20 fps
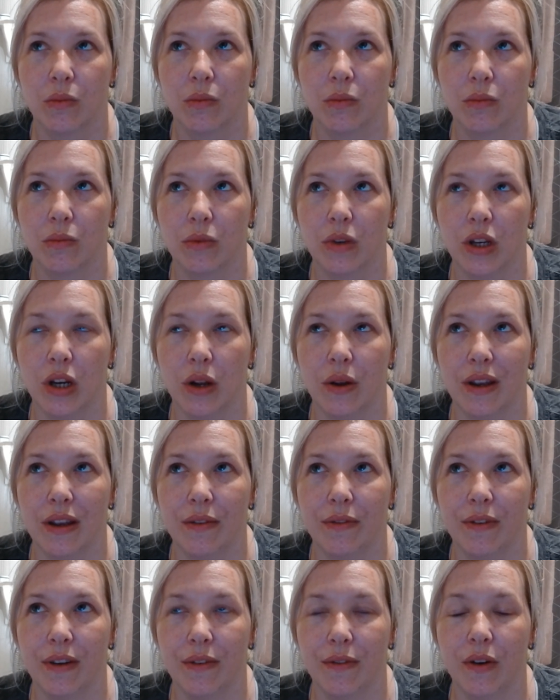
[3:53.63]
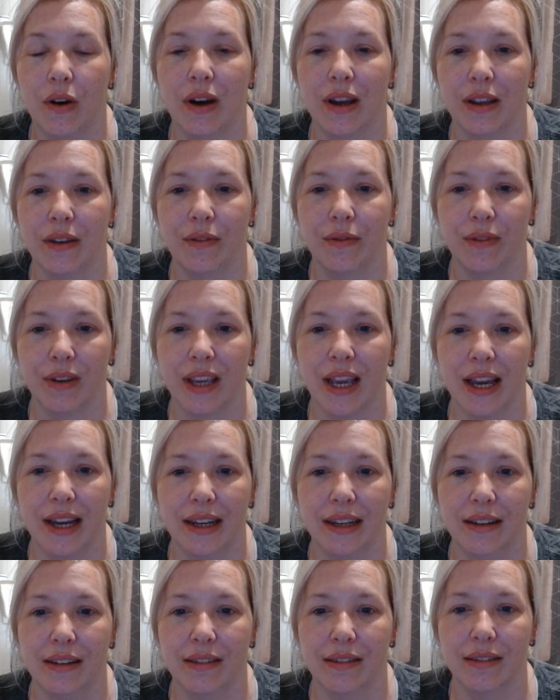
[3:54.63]
if I
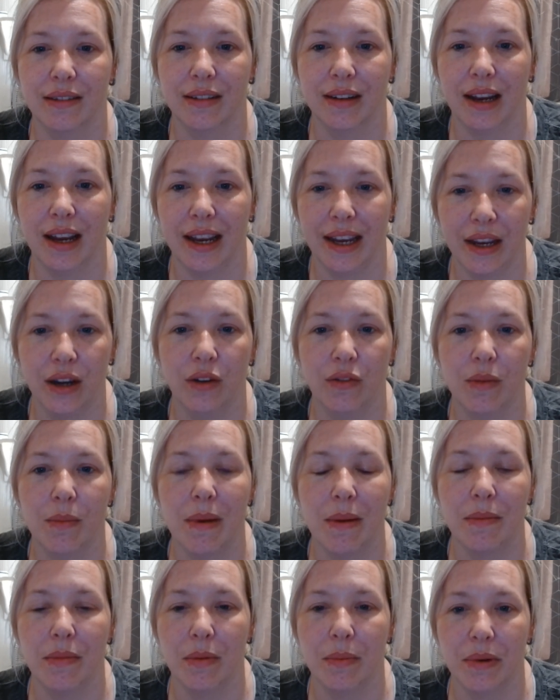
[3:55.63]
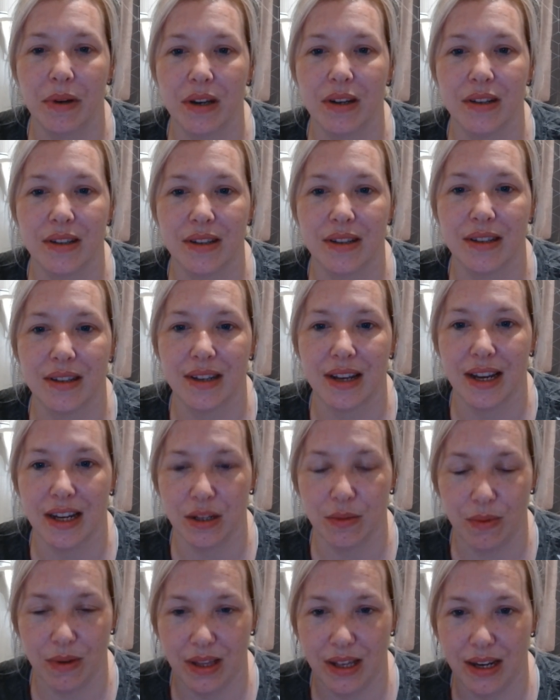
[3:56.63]
forget, he'll remember because
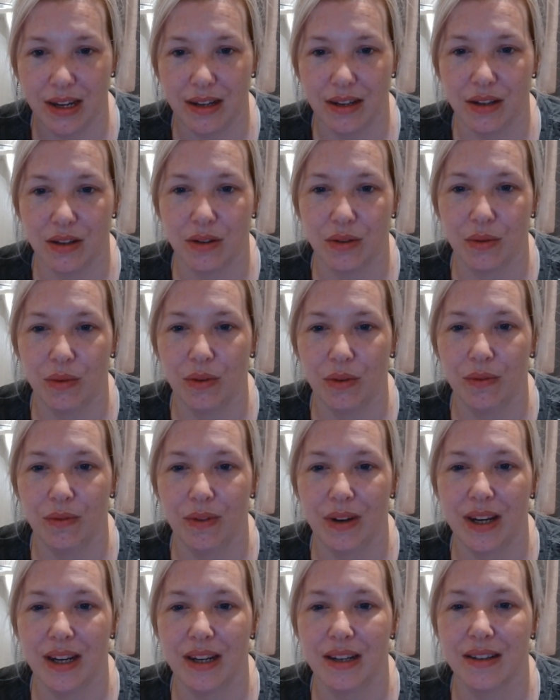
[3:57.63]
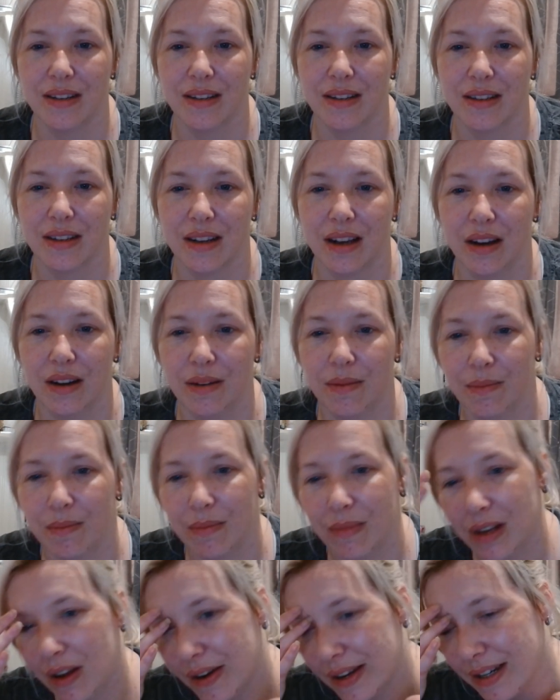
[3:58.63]
it's within sort of his
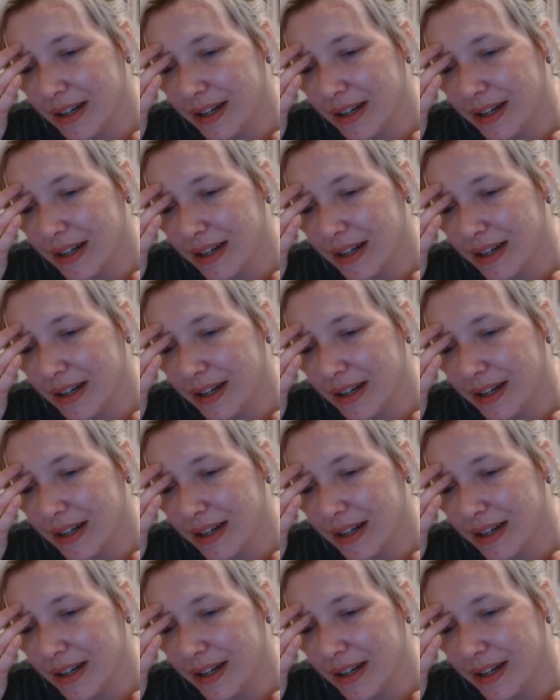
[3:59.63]
line of